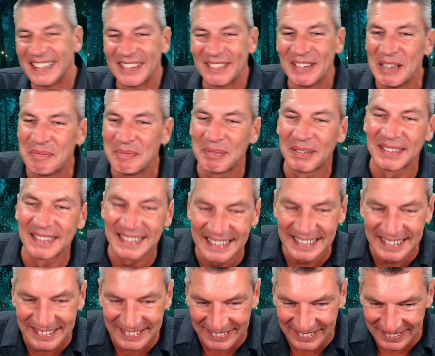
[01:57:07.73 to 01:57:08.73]
We're
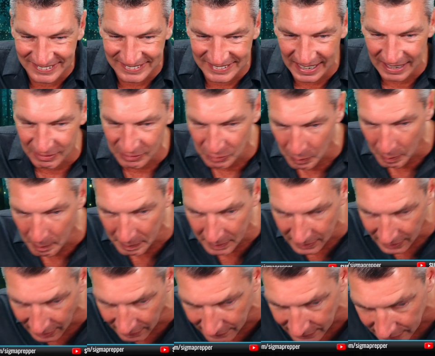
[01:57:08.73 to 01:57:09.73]
piling through. How long we've been
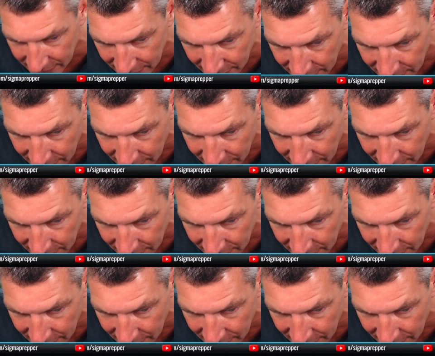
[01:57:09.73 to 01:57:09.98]
going?